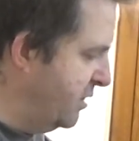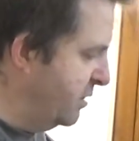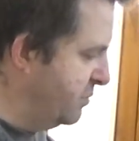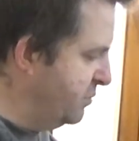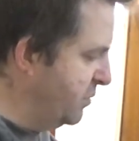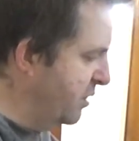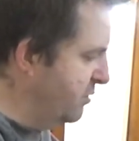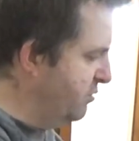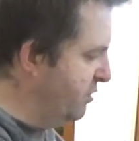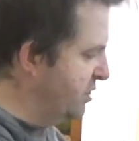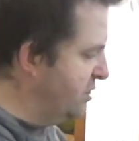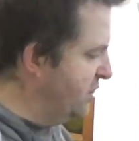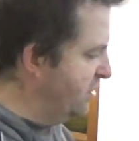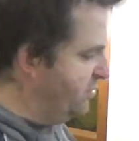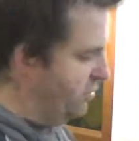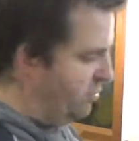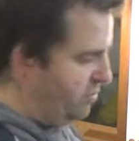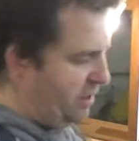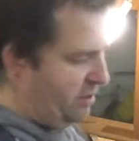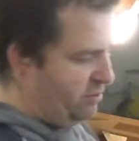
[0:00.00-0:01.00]
I originally
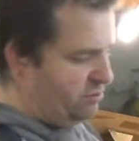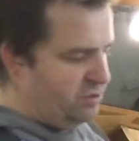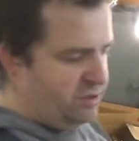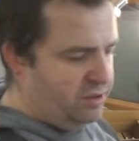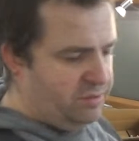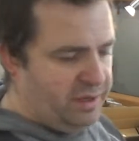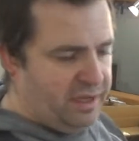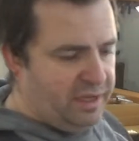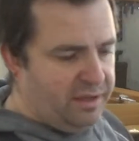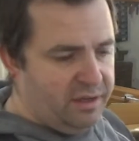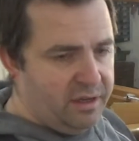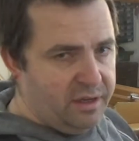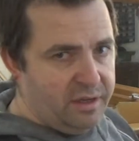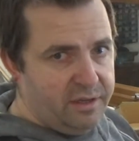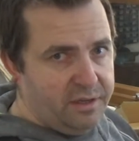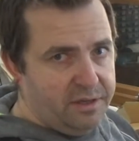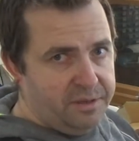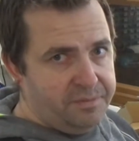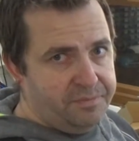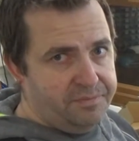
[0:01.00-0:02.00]
thought that was going to be
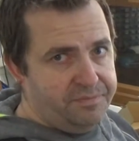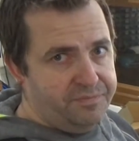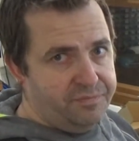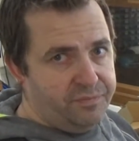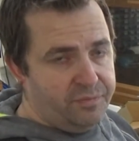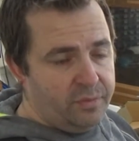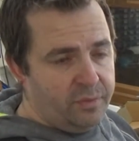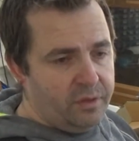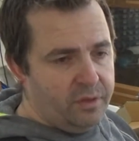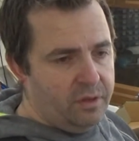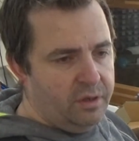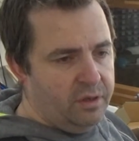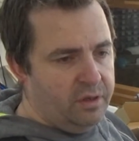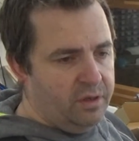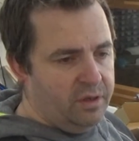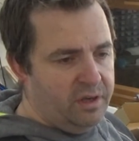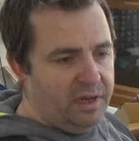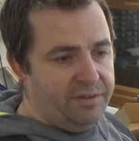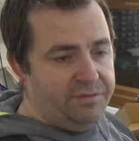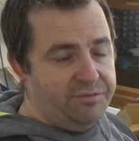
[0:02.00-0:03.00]

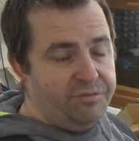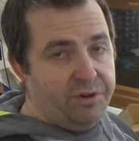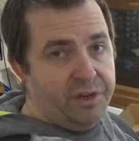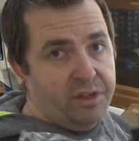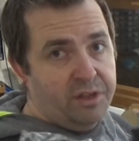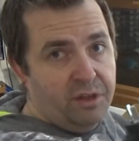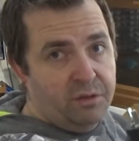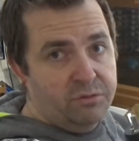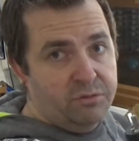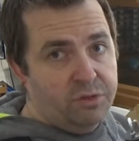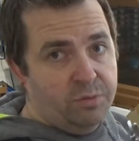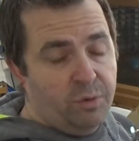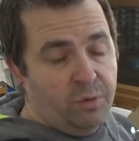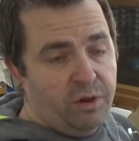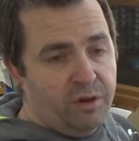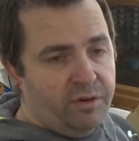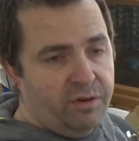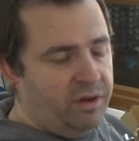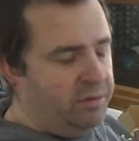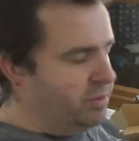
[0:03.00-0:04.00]
have 3 of those to
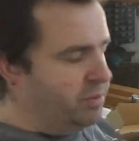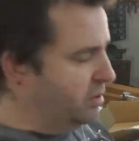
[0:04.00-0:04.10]
wire up,